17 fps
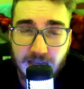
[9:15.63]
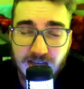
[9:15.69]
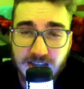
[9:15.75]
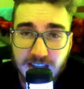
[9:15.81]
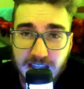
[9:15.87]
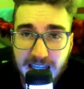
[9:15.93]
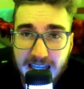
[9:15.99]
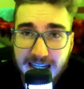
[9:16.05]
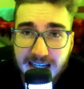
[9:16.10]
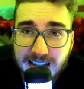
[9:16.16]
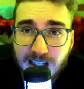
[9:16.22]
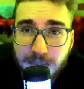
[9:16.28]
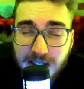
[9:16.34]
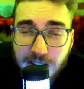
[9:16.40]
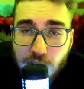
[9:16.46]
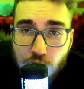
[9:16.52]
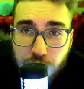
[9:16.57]
And it could
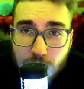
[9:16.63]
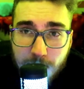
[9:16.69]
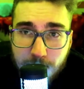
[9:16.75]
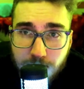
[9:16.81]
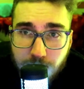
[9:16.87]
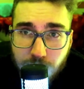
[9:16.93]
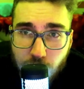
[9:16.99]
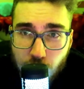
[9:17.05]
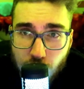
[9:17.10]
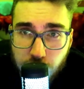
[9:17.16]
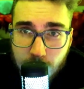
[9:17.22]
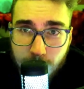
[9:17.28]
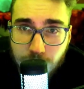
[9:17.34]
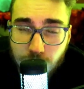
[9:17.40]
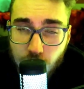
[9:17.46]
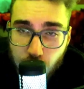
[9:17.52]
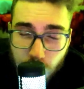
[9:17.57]
be drip
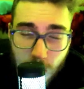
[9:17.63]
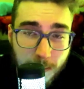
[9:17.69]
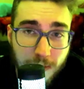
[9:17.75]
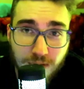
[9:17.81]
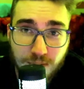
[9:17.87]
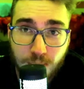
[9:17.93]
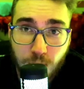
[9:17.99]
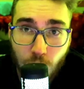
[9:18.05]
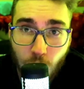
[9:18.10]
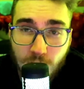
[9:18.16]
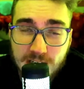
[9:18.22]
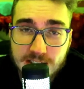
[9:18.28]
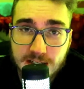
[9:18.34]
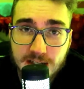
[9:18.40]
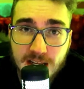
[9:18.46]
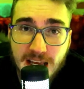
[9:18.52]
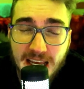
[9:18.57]
drip drip of
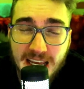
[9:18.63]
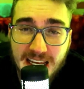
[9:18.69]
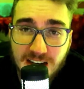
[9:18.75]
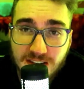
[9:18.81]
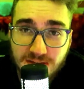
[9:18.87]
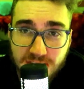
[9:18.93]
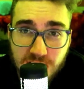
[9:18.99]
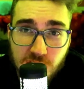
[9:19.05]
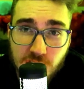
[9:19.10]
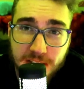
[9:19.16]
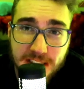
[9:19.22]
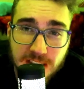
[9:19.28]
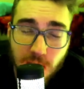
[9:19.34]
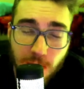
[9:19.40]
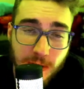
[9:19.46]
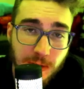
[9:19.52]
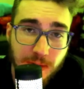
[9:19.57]
poison, it eventually is
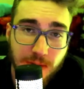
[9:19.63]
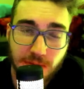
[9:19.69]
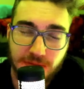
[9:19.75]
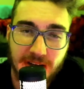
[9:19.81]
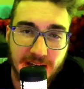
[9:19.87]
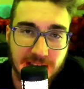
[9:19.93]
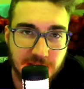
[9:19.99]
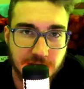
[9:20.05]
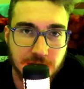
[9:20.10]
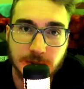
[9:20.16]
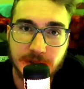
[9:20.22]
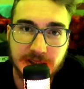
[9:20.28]
going to infect you.